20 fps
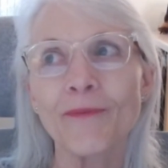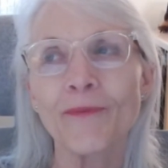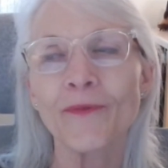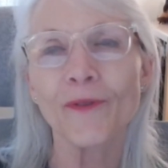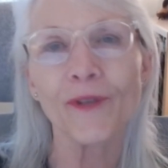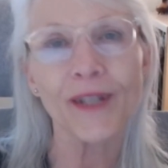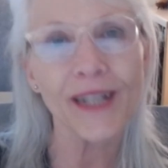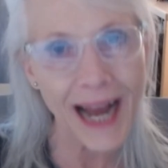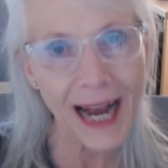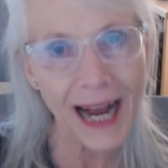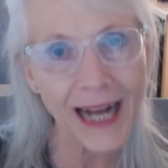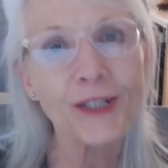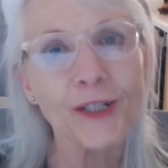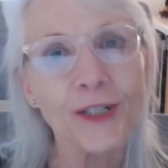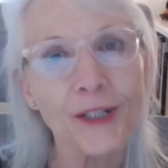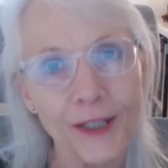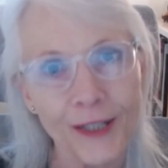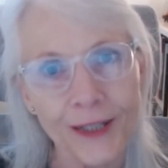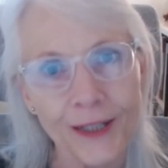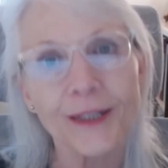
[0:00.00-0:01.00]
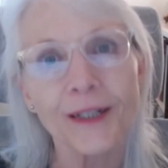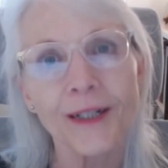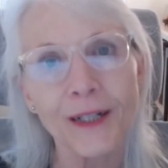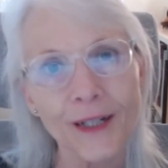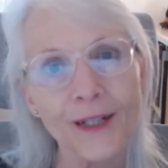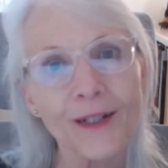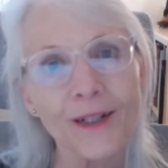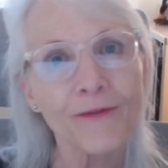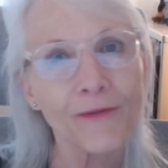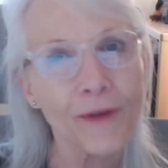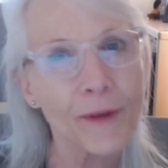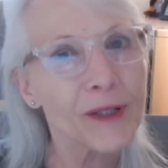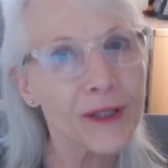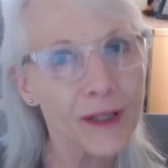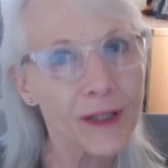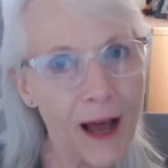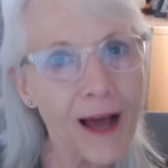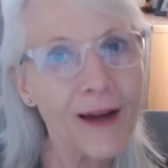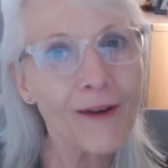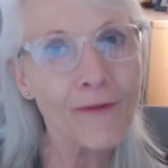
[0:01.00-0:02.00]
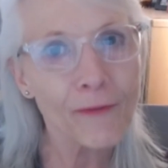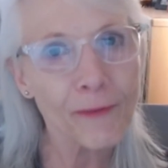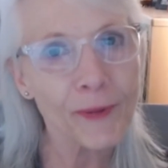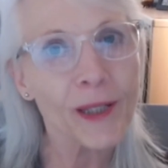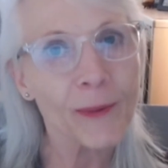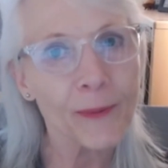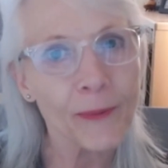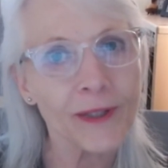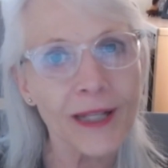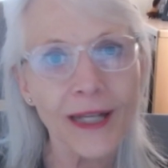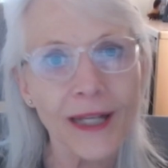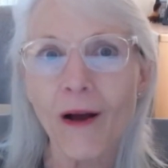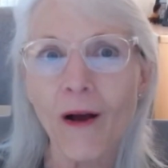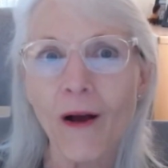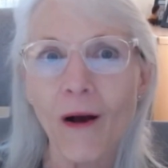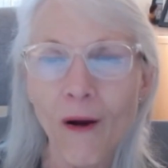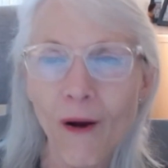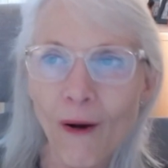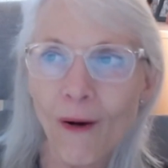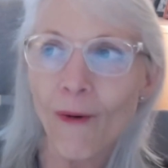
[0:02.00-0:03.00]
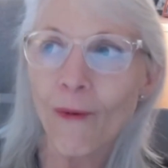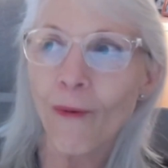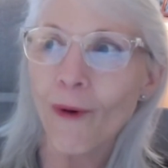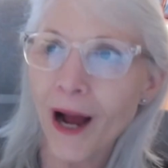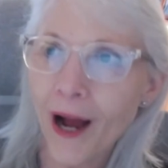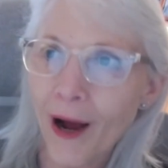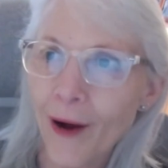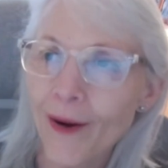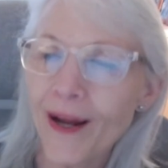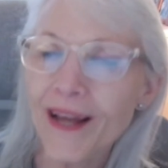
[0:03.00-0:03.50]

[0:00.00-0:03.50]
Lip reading: reaction from a lot of people, like, oh wow.